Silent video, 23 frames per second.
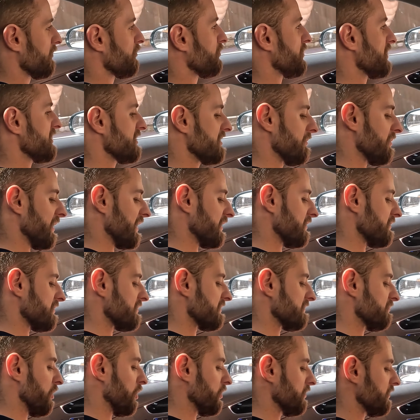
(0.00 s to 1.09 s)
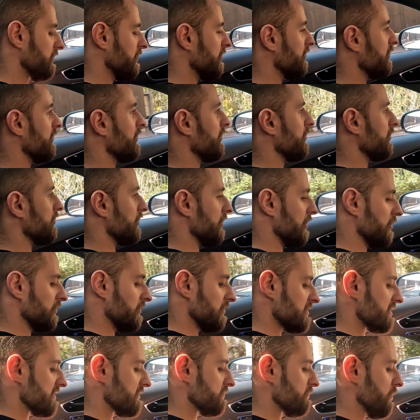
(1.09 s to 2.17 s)
Press the button Sport, go
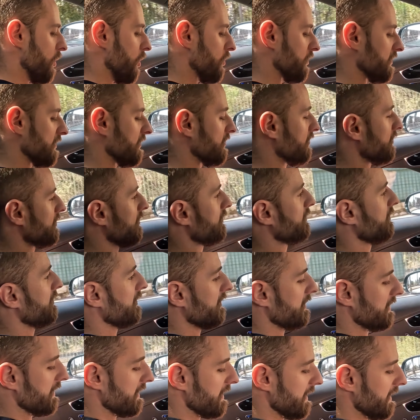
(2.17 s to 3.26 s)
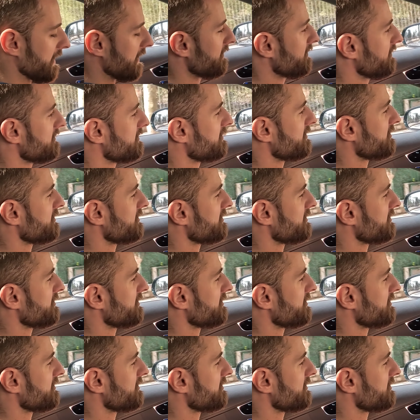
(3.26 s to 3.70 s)
to Sport. In the